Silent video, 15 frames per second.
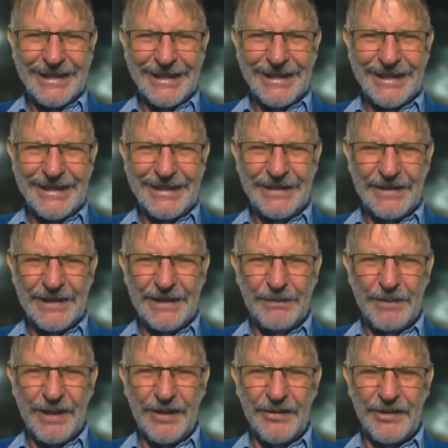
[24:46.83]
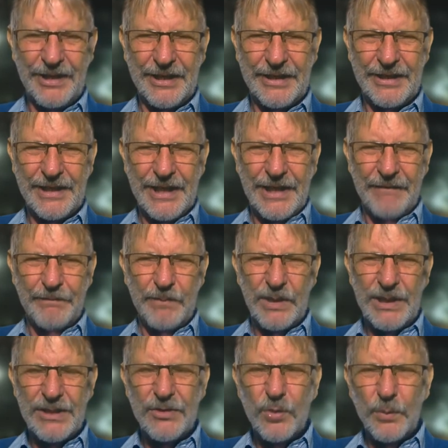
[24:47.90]
and a mouth that...
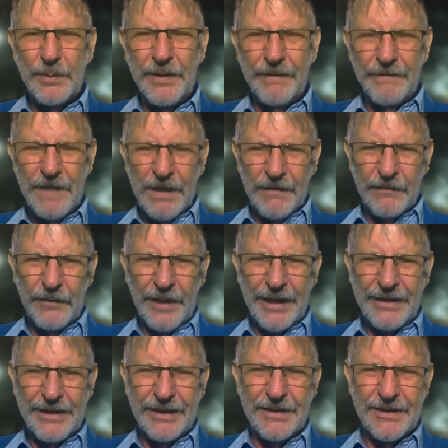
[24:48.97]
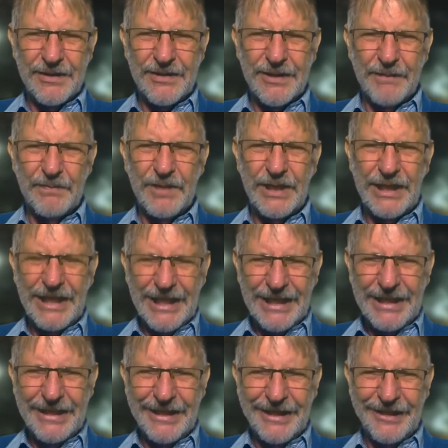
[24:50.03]
There's normally find that there's something
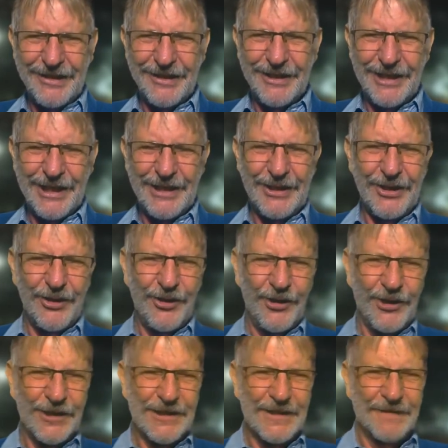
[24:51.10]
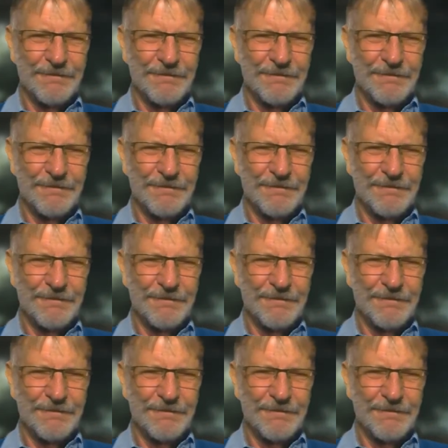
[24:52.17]
hidden in the heart